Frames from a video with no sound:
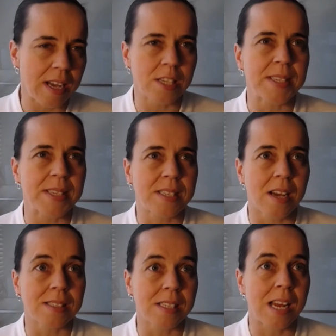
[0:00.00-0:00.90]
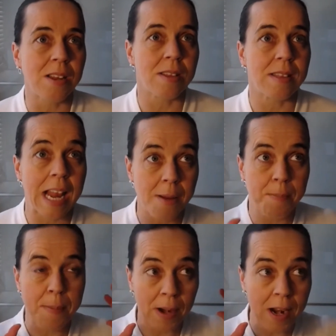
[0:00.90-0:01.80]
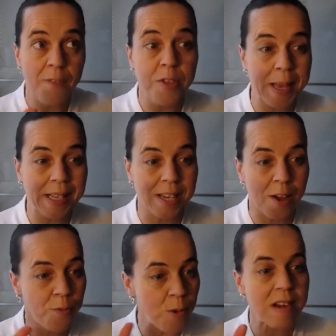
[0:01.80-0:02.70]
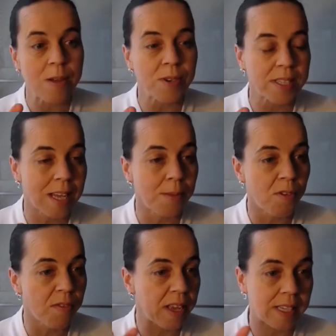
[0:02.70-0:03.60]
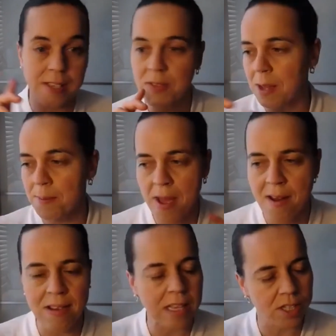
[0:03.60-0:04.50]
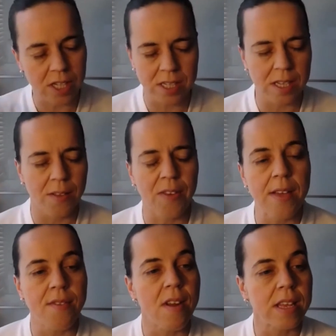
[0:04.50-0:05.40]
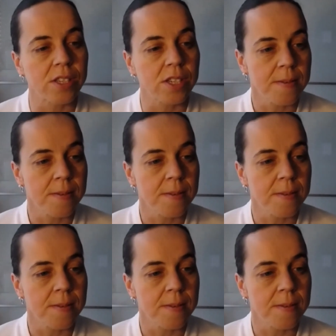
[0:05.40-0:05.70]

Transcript: So it starts to tell you that people love the big stuff. We really want to sell more of it, because if they're comparing, it's just in the flavor range.